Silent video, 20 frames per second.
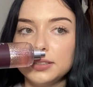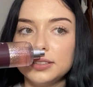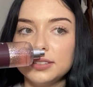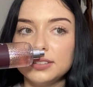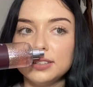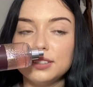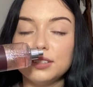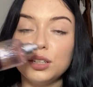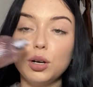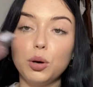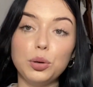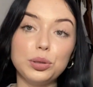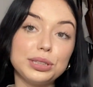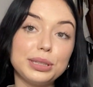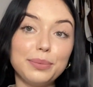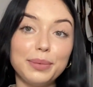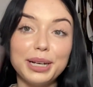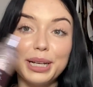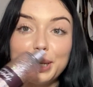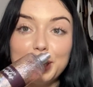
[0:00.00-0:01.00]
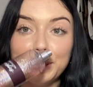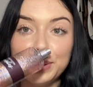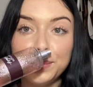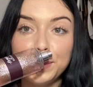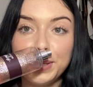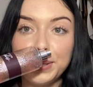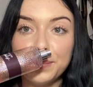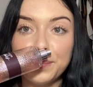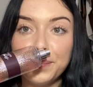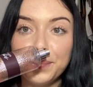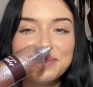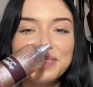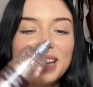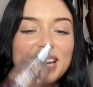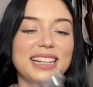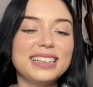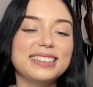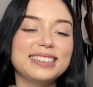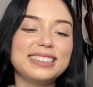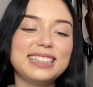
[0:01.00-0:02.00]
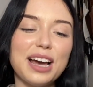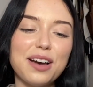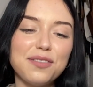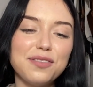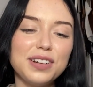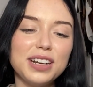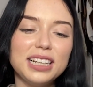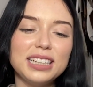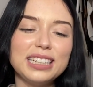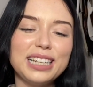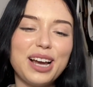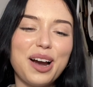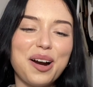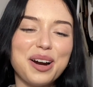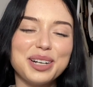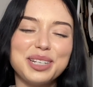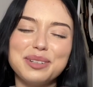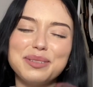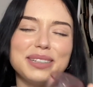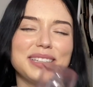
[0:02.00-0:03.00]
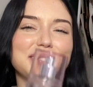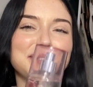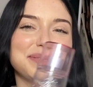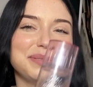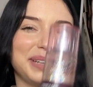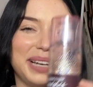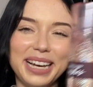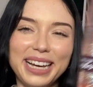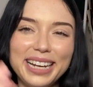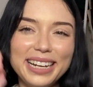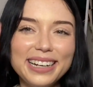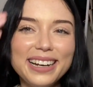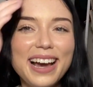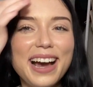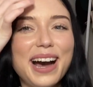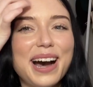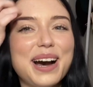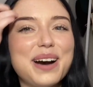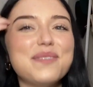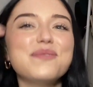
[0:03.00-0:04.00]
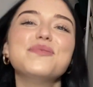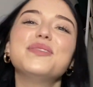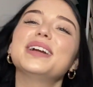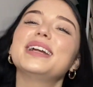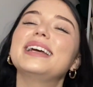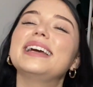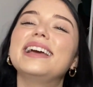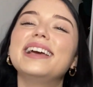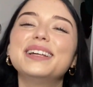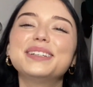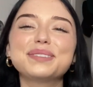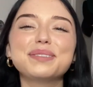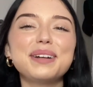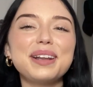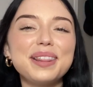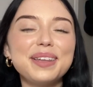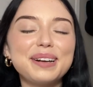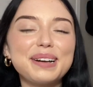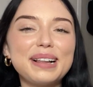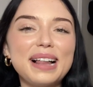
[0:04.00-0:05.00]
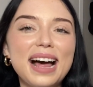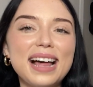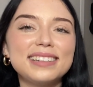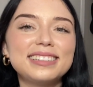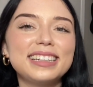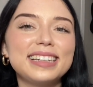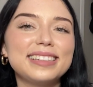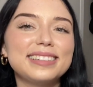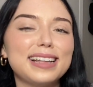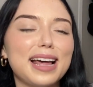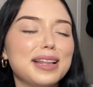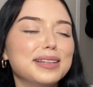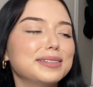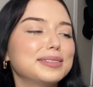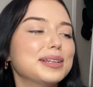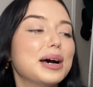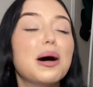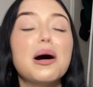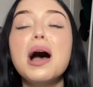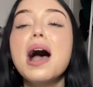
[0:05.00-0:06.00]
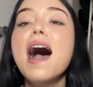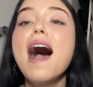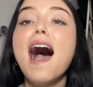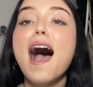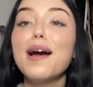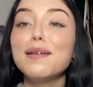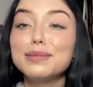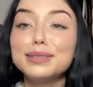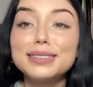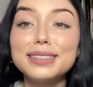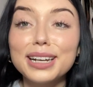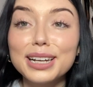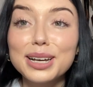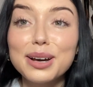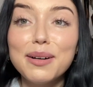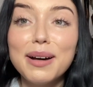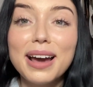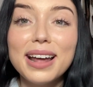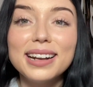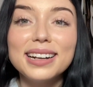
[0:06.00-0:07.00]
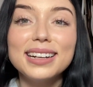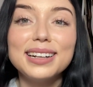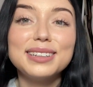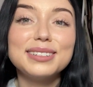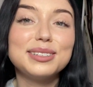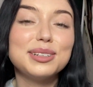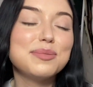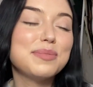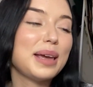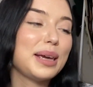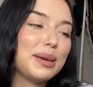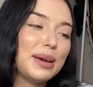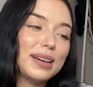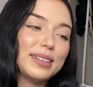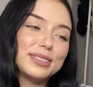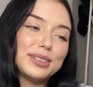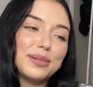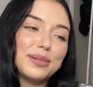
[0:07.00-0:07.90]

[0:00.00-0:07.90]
it's an oldie but a goodie. It's definitely hard to explain, but it is one of their classic scents, so I'm just gonna go ahead and assume that you guys know